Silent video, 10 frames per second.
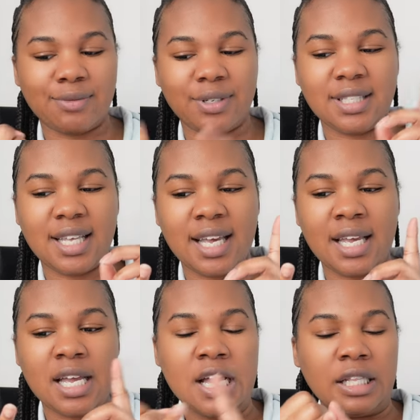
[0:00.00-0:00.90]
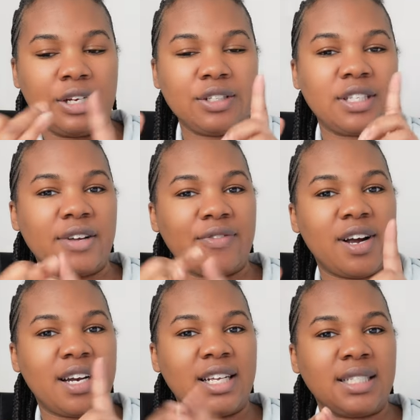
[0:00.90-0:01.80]
Wednesday, Thursday,
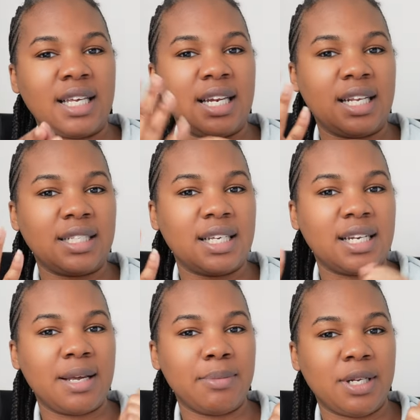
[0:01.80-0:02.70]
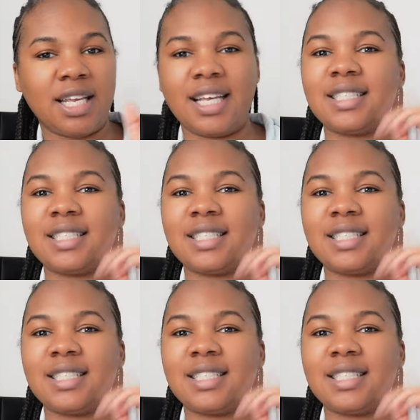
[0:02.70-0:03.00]
Friday, Saturday, Sunday, Monday.